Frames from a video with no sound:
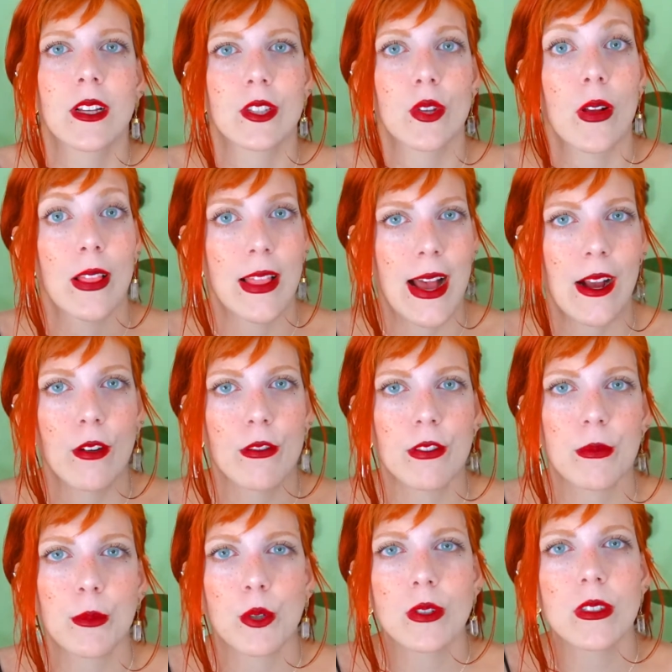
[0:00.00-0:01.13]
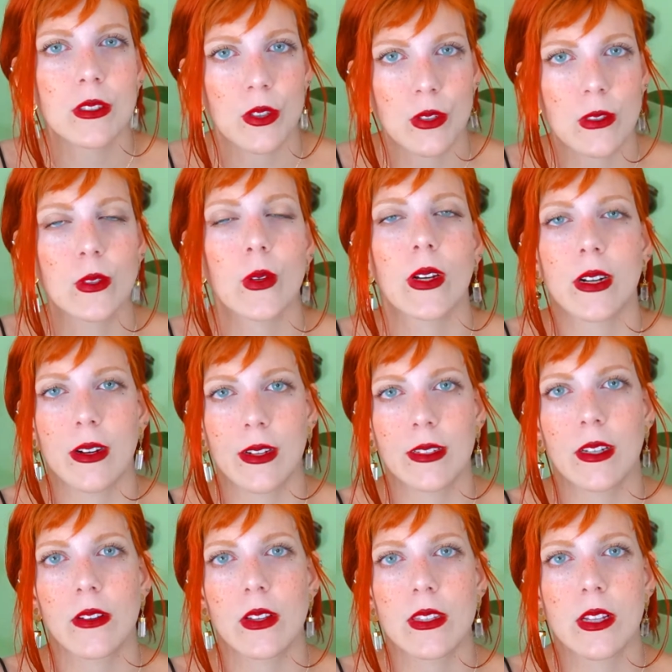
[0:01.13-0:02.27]
So a lack of remorse is also a
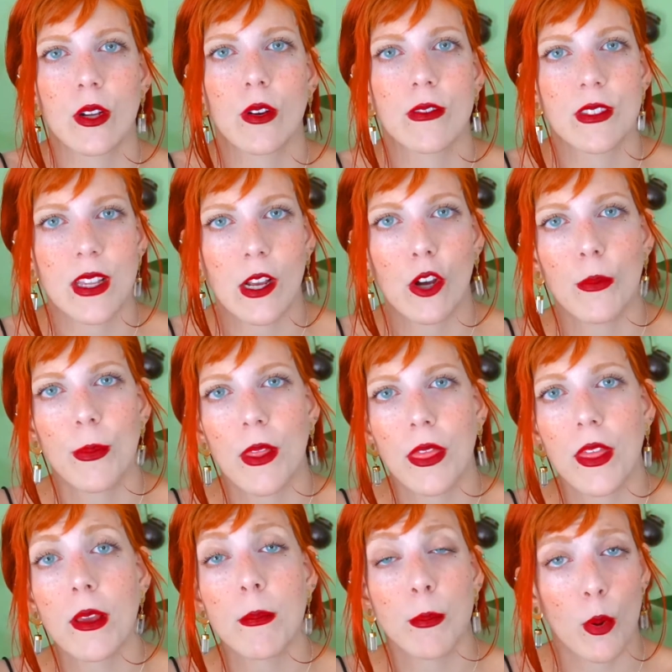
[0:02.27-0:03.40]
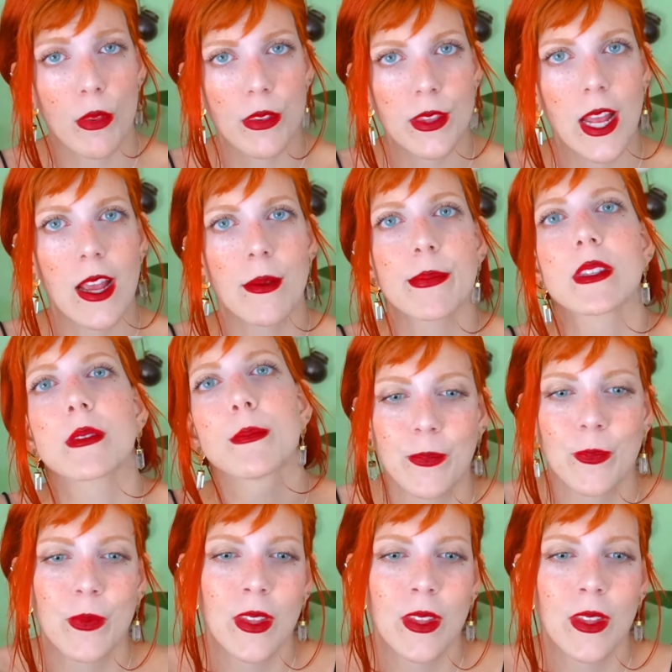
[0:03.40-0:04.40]
characteristic of psychopathy, both types.